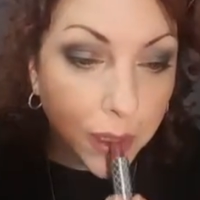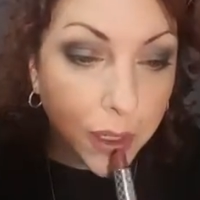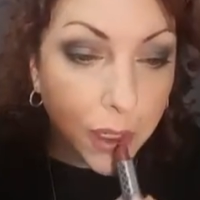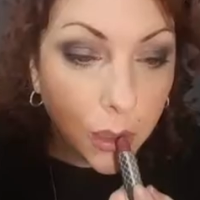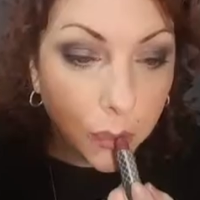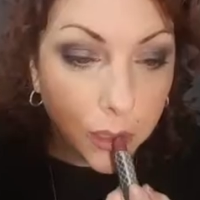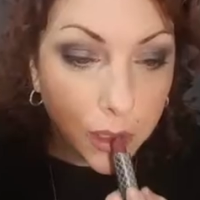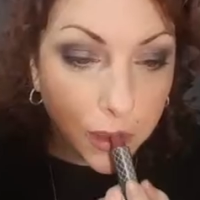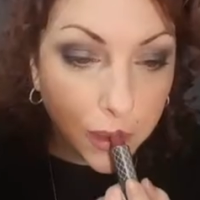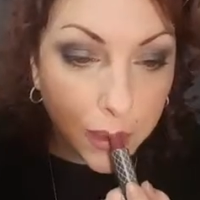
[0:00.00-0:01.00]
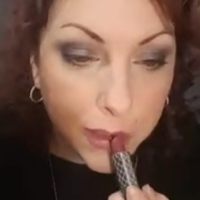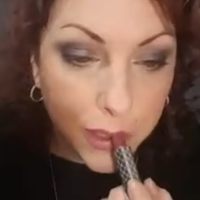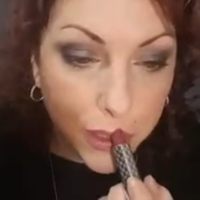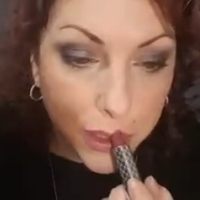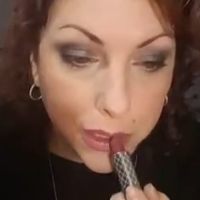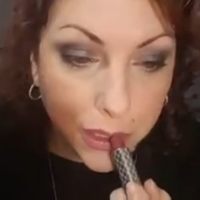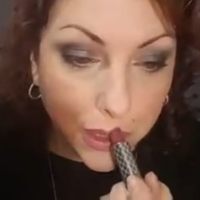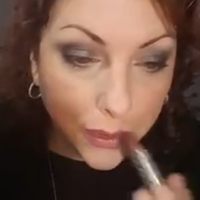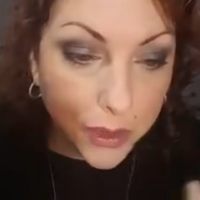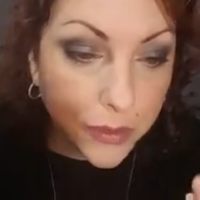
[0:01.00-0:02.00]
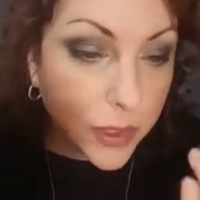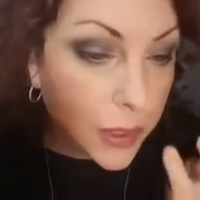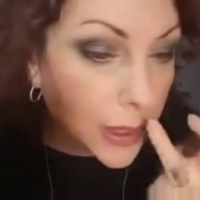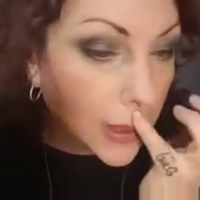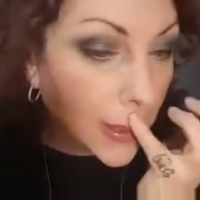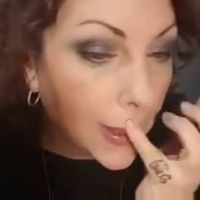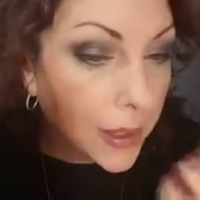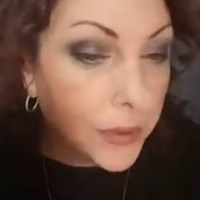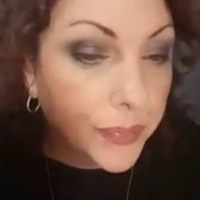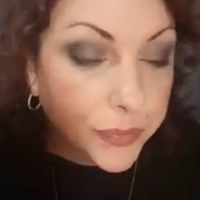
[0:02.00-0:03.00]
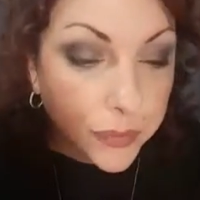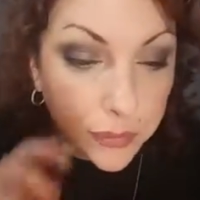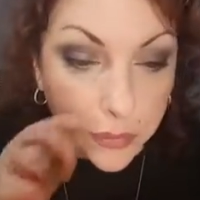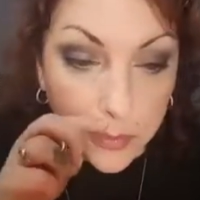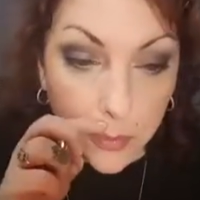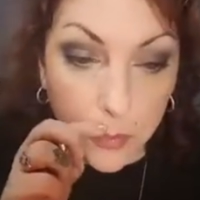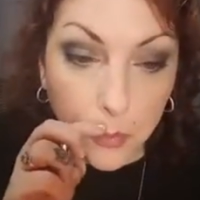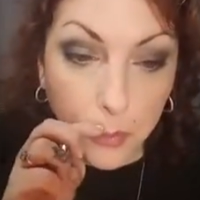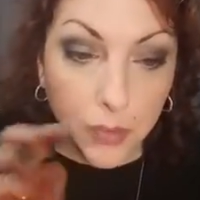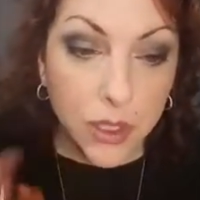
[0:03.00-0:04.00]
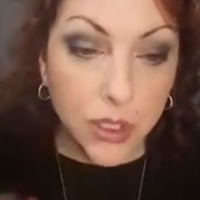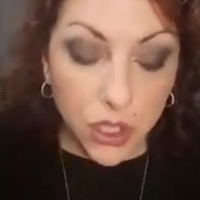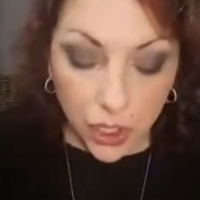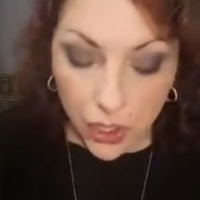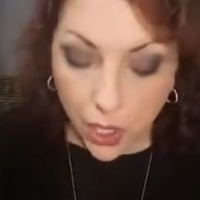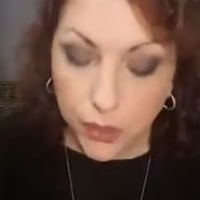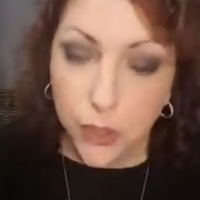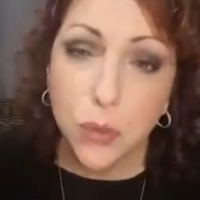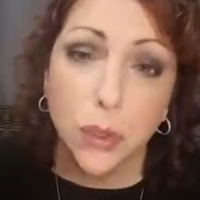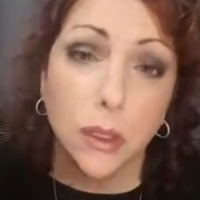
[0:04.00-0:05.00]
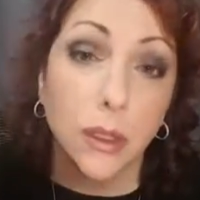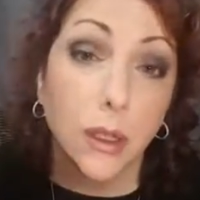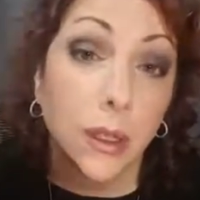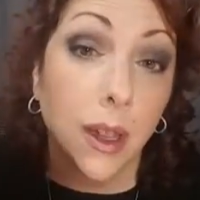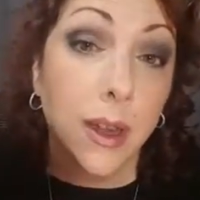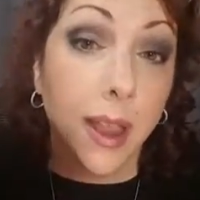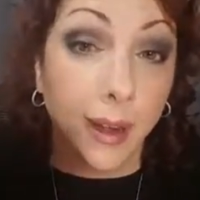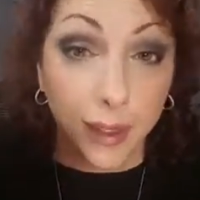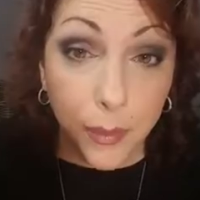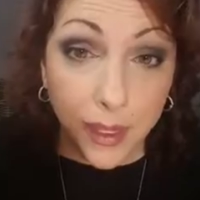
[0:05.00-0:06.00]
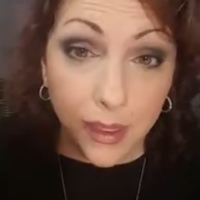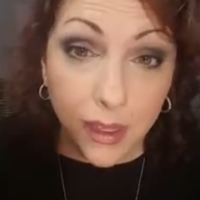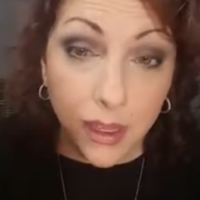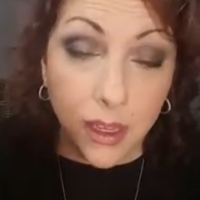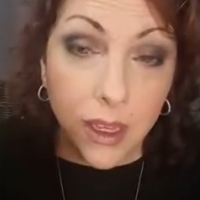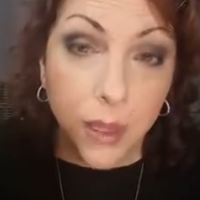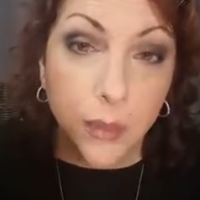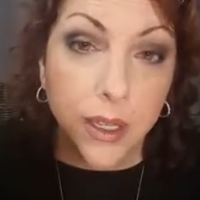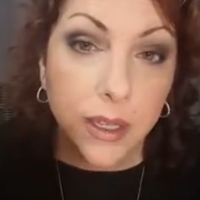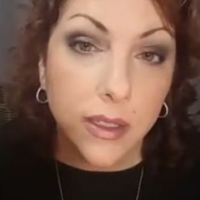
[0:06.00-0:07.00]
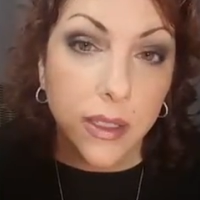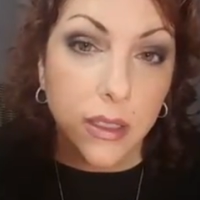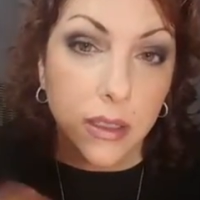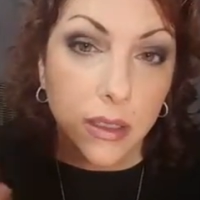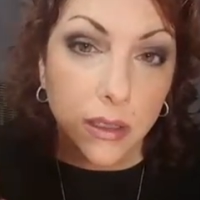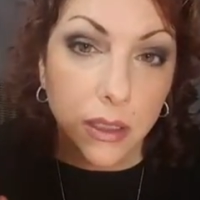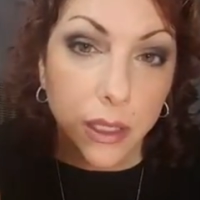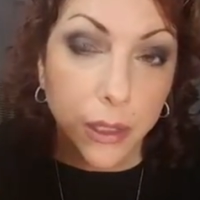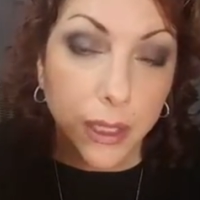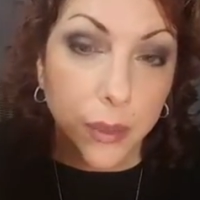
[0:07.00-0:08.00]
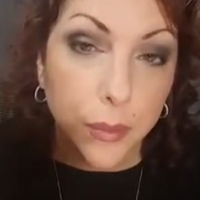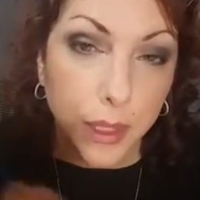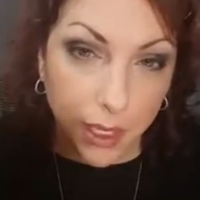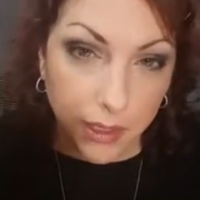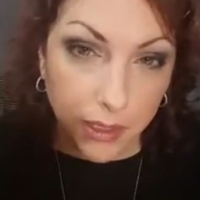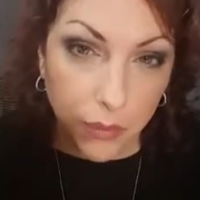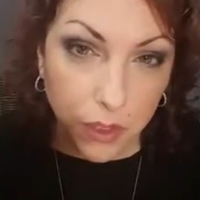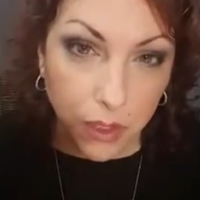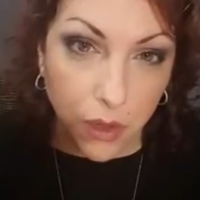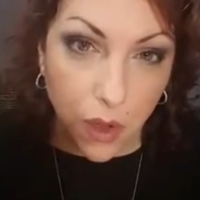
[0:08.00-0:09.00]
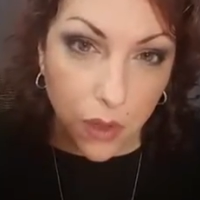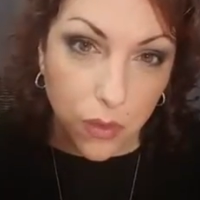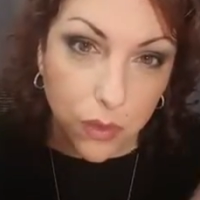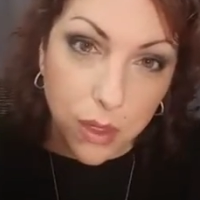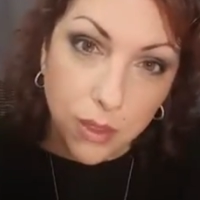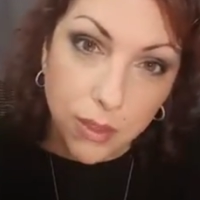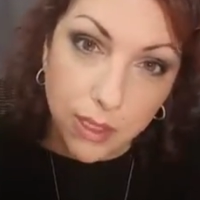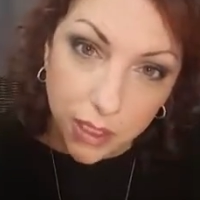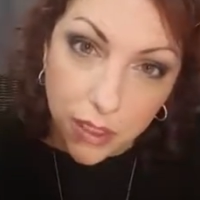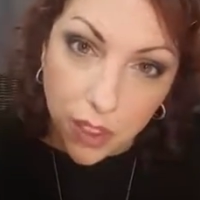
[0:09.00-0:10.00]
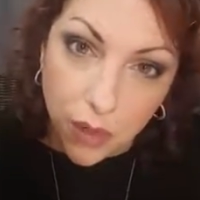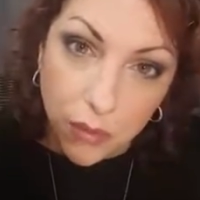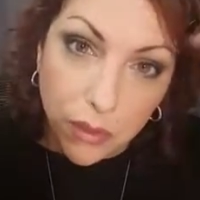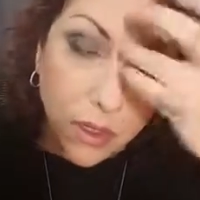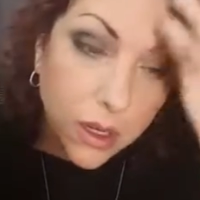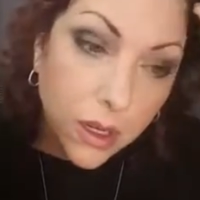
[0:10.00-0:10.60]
And when it's a sheer color, if you didn't know, sheer colors will look good on anybody because it literally blends with your own skin tone.